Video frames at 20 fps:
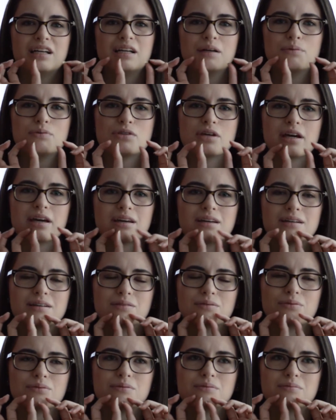it was like,
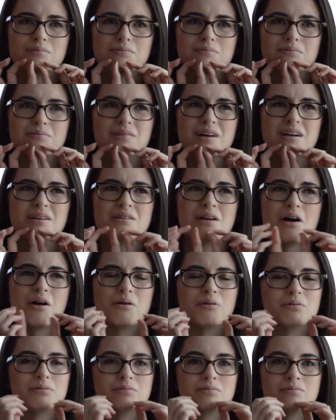I don't
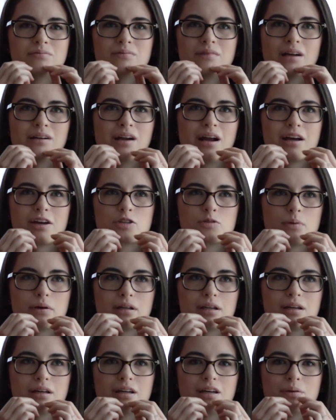know how to explain
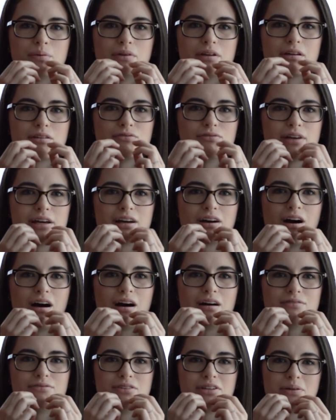it. It would, like, flake
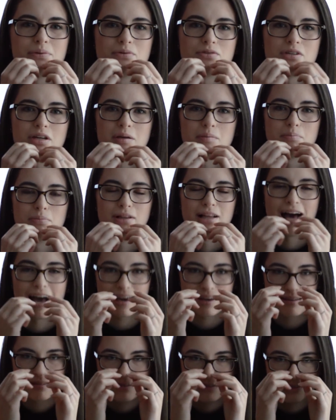off, and there was, like,
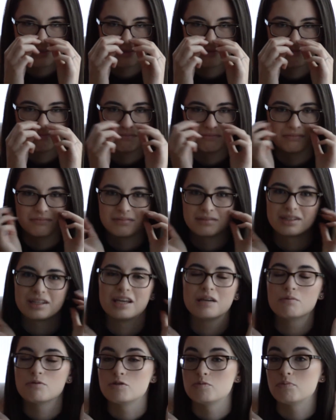plaques.
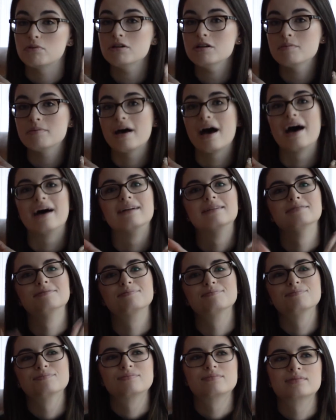It was pretty bad.
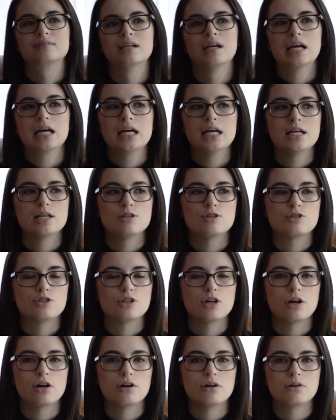
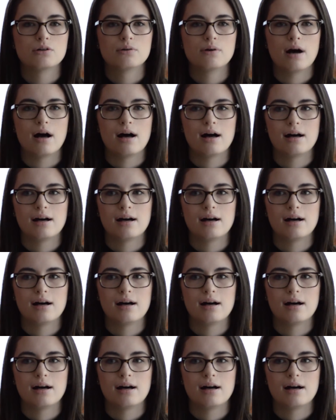So,